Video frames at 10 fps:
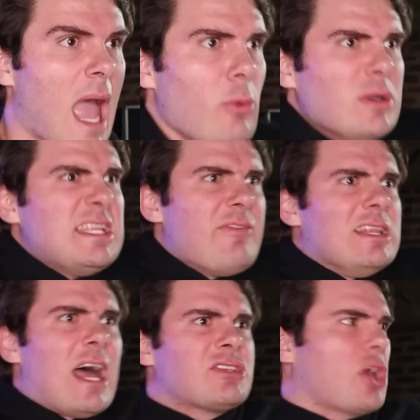was never
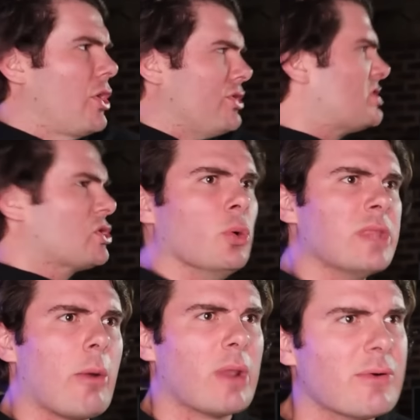allowed to go to a school
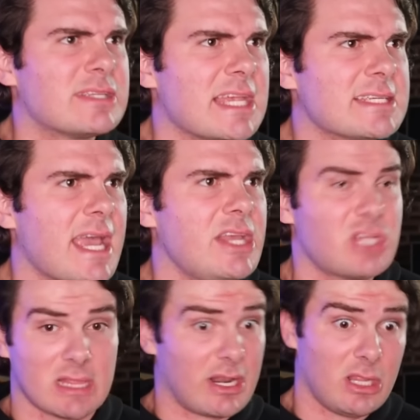night when I was his
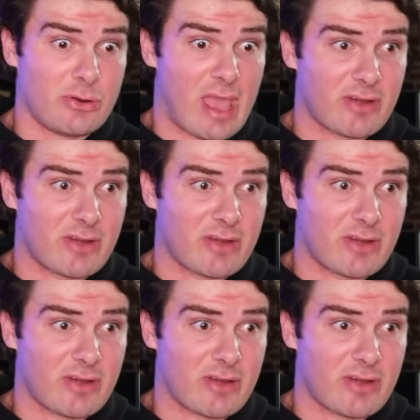age, let alone have a